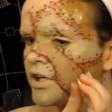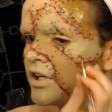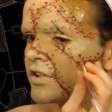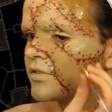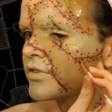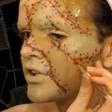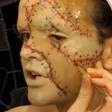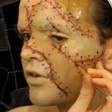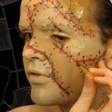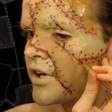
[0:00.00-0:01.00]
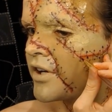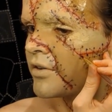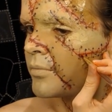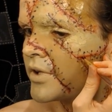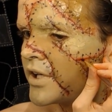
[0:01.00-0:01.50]
I'm just going to go
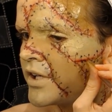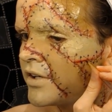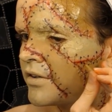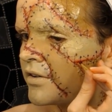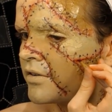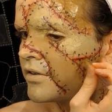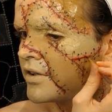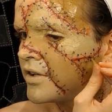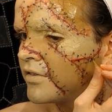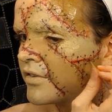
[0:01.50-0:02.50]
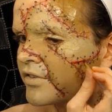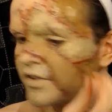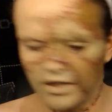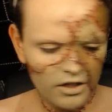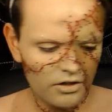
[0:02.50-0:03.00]
randomly in the
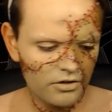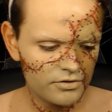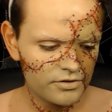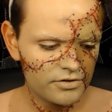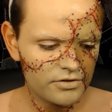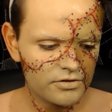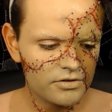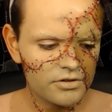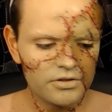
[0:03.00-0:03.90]
scars,